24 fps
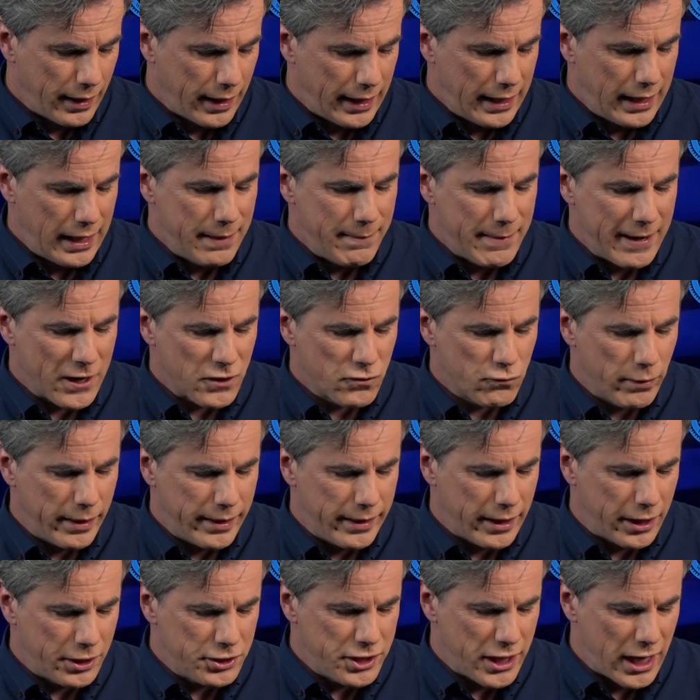In emails
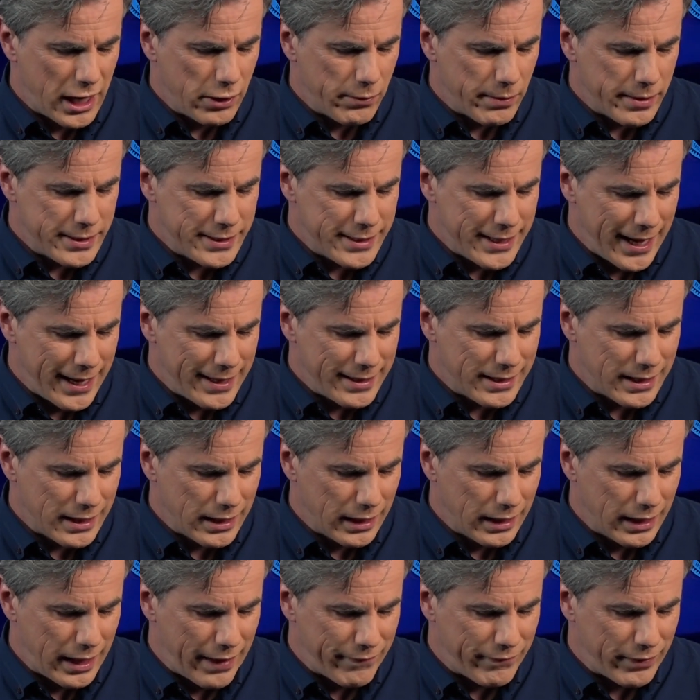written on January 10th
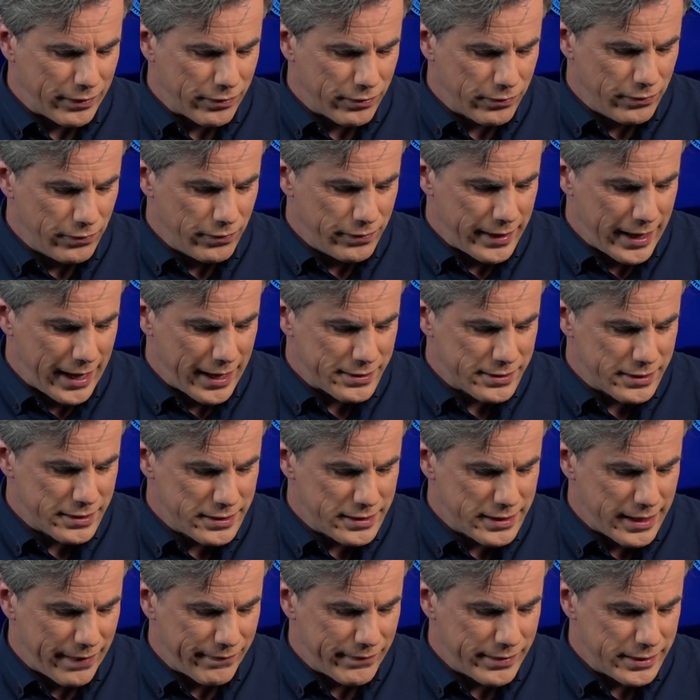and 11th,
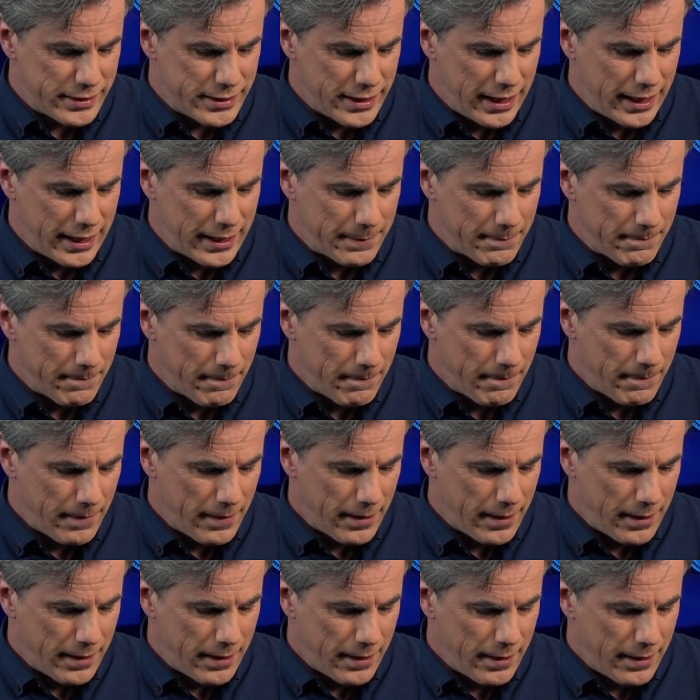2017,
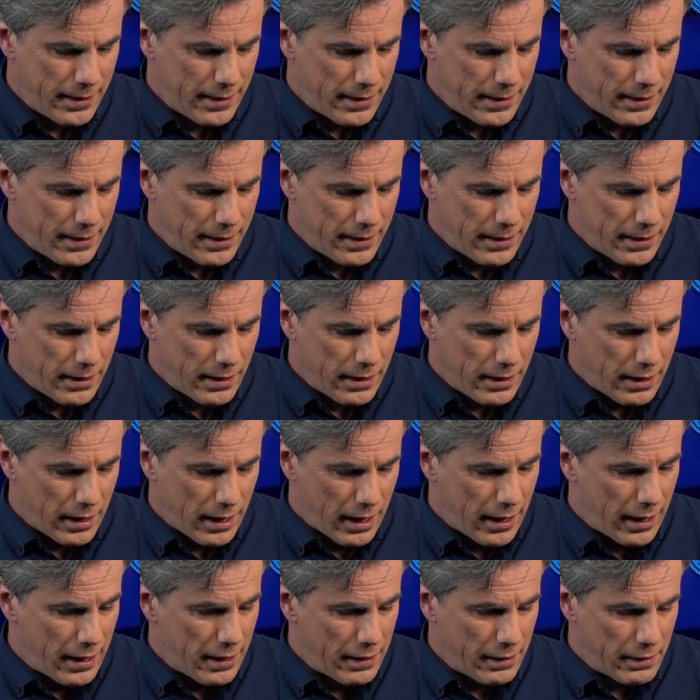
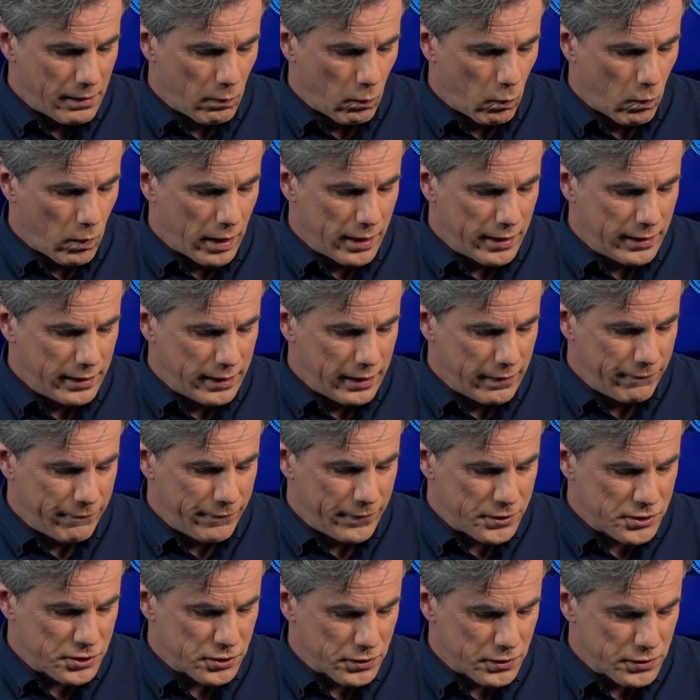uh, one of the
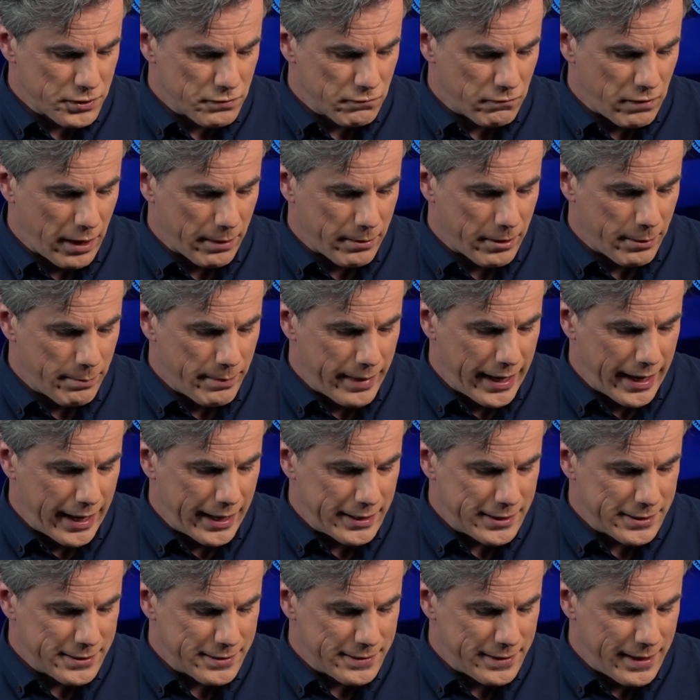officials
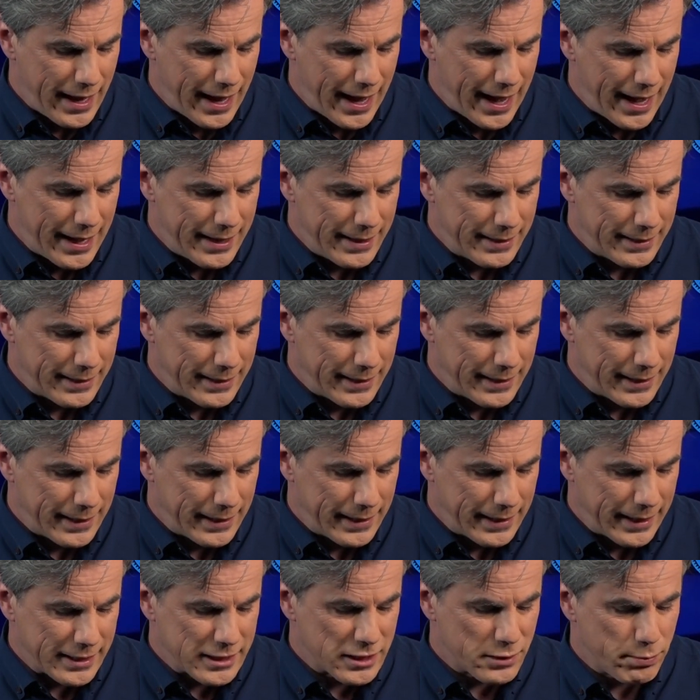recommends that
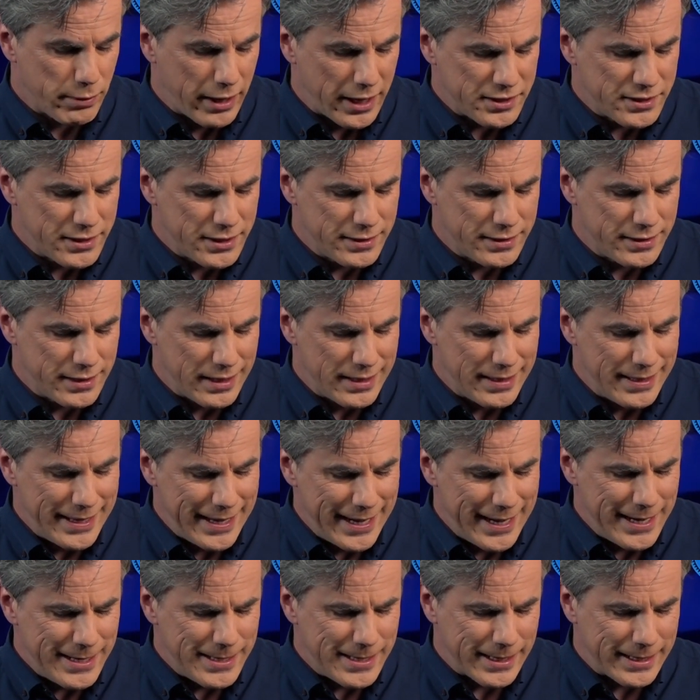uh, expresses the
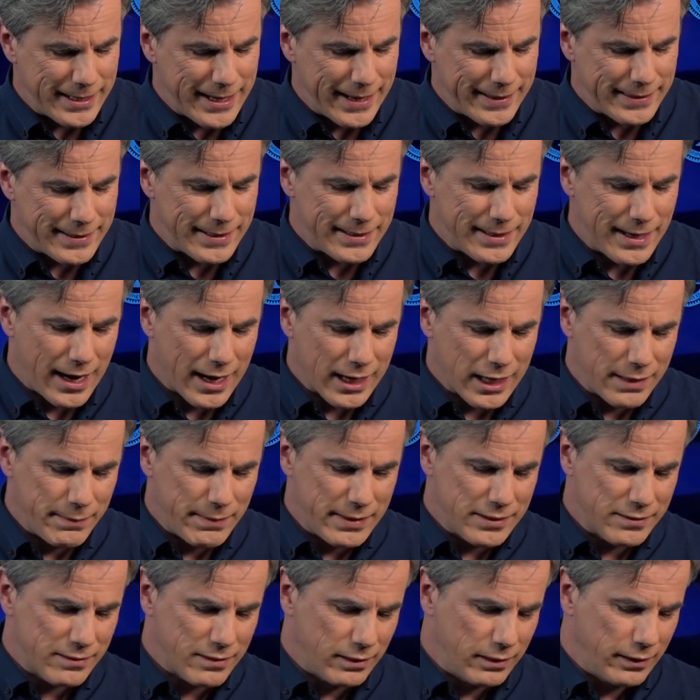need to get the
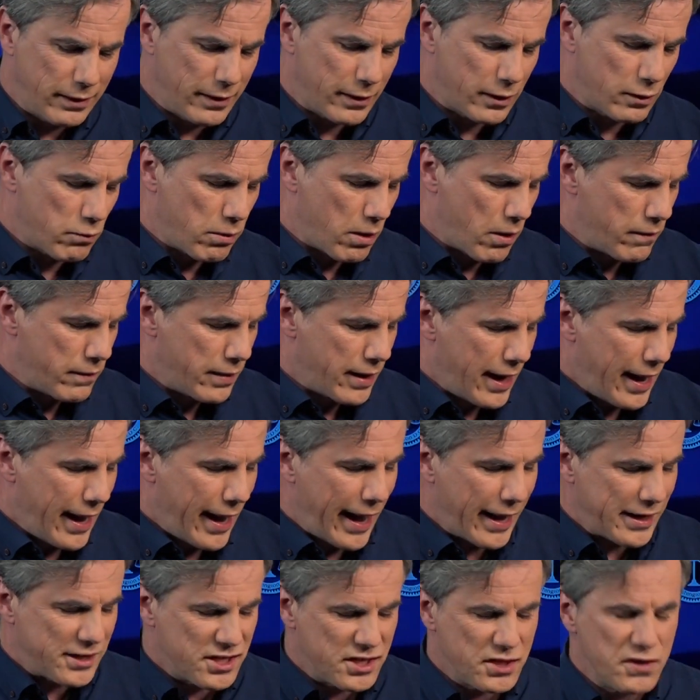documents cleared, quote,
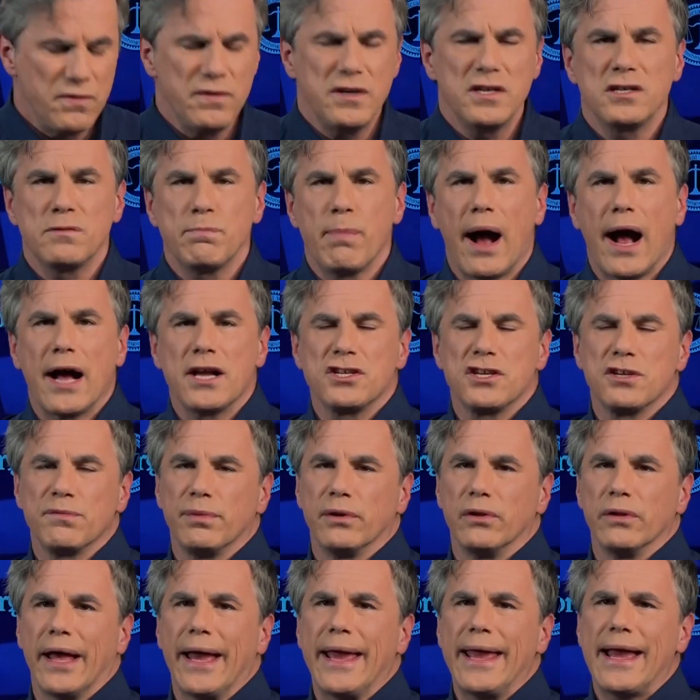as soon as
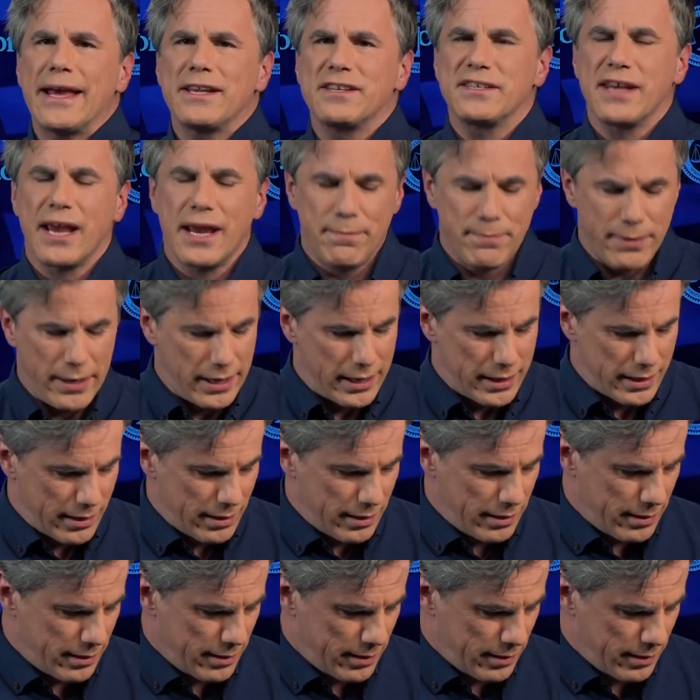possible, ASAP.